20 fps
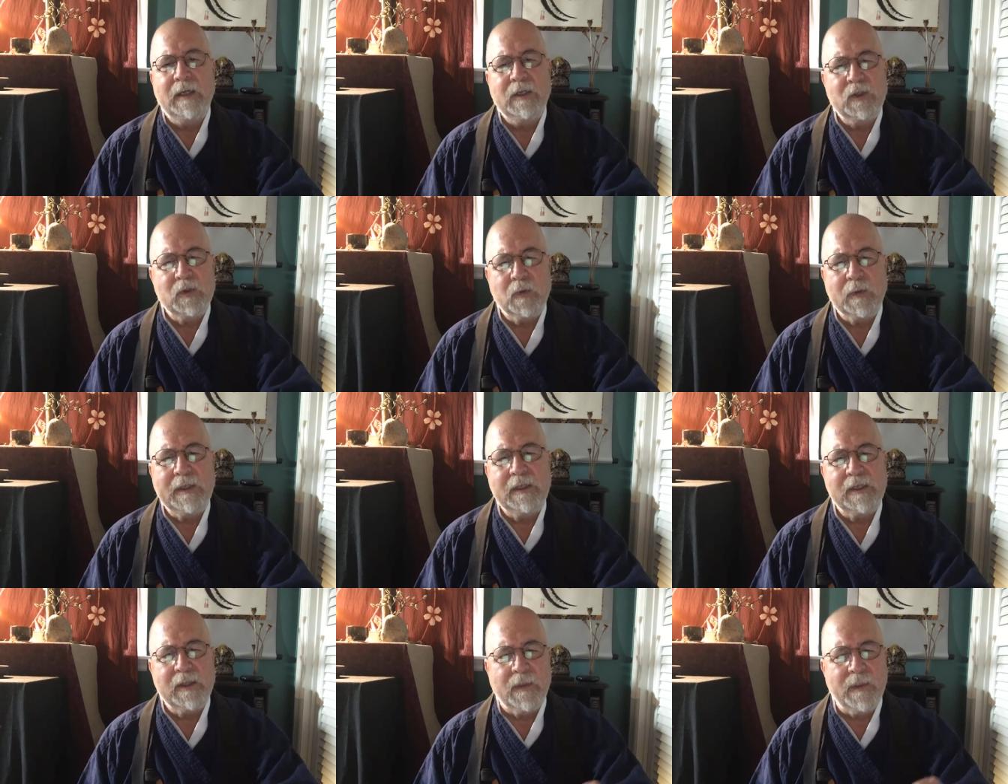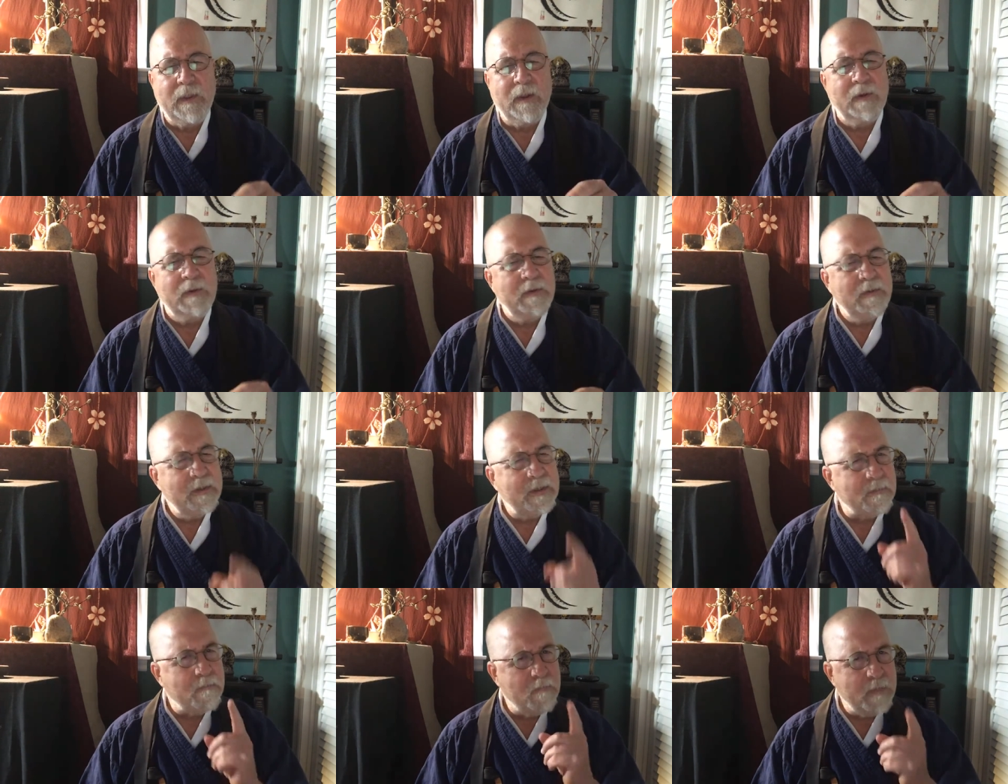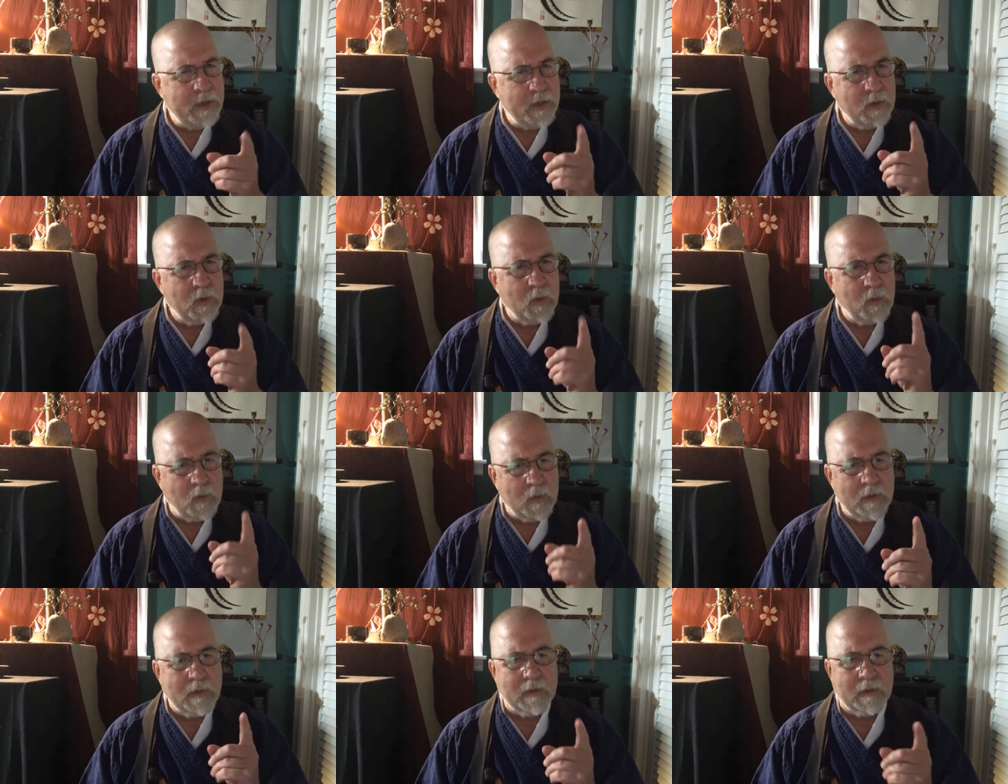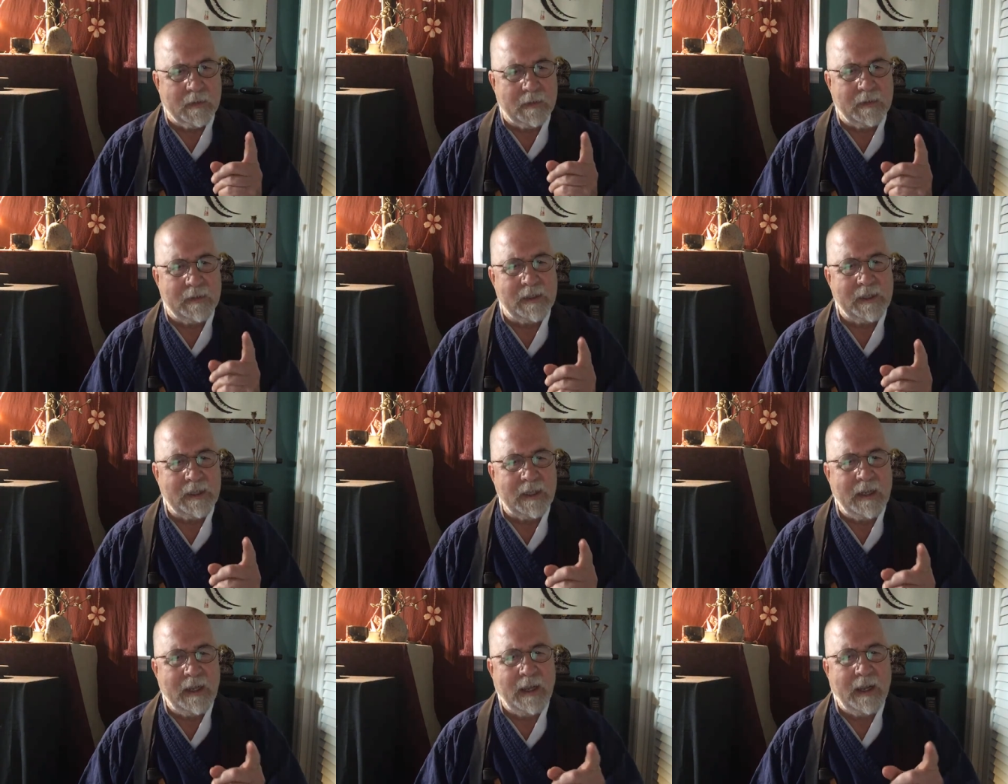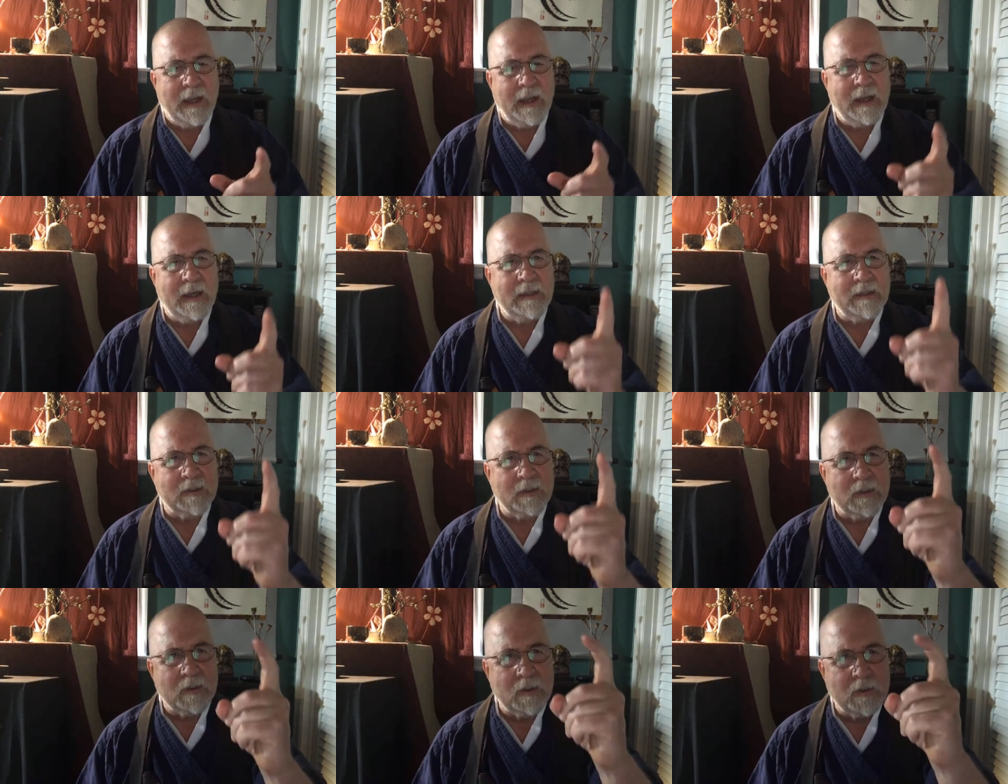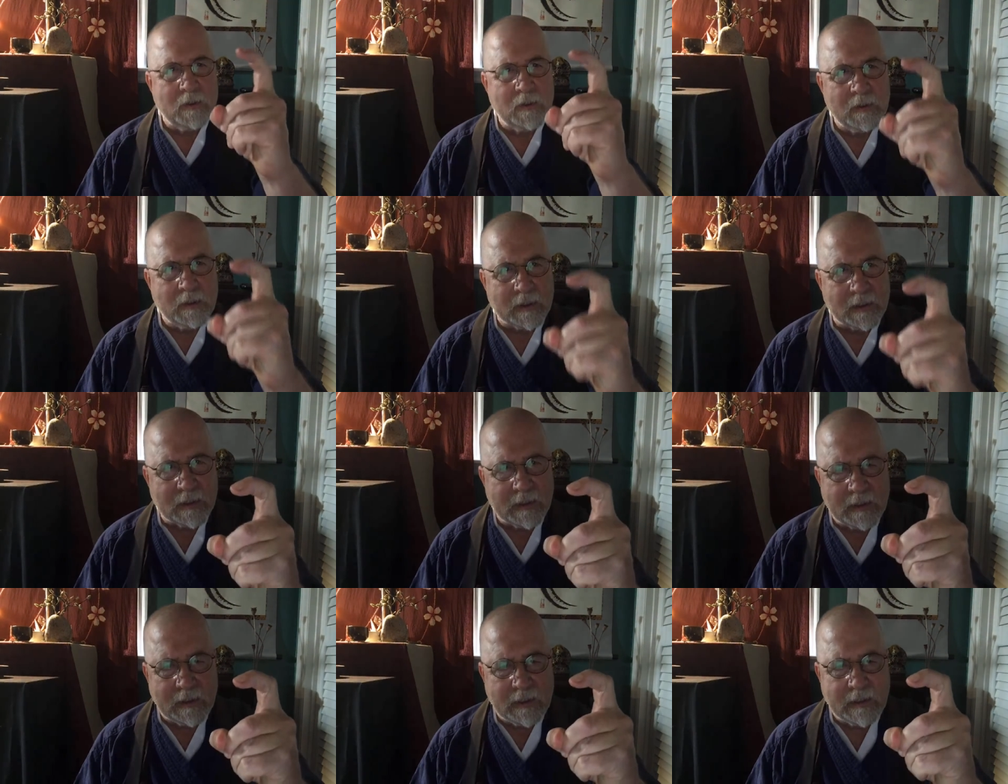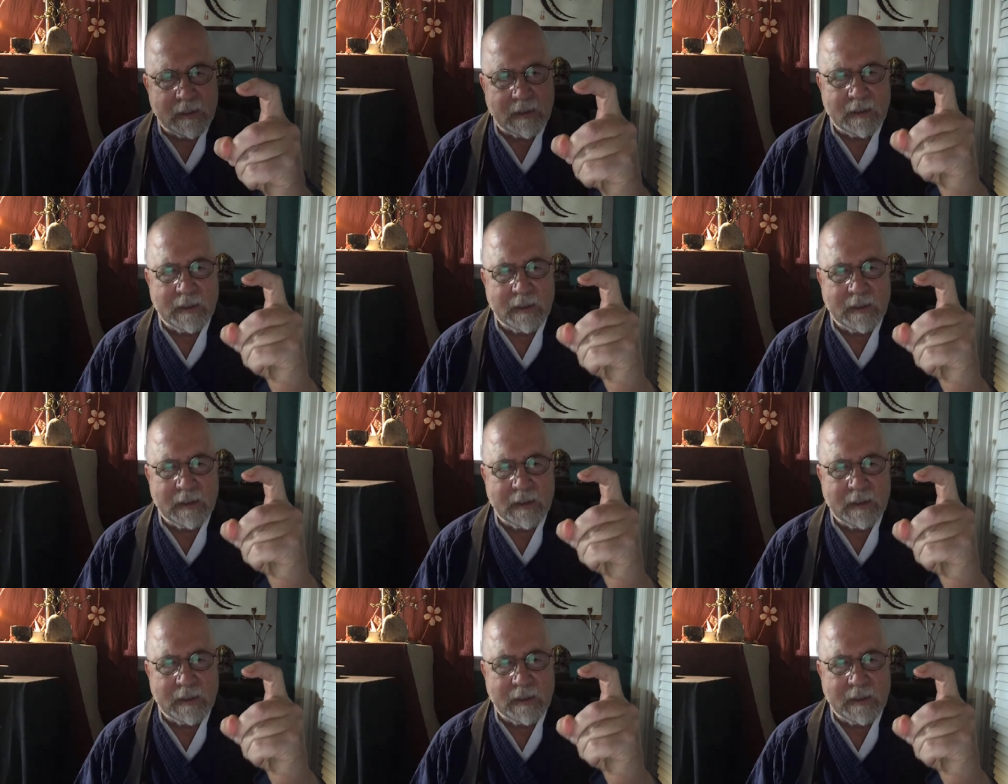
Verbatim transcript: treats those mere words as a hook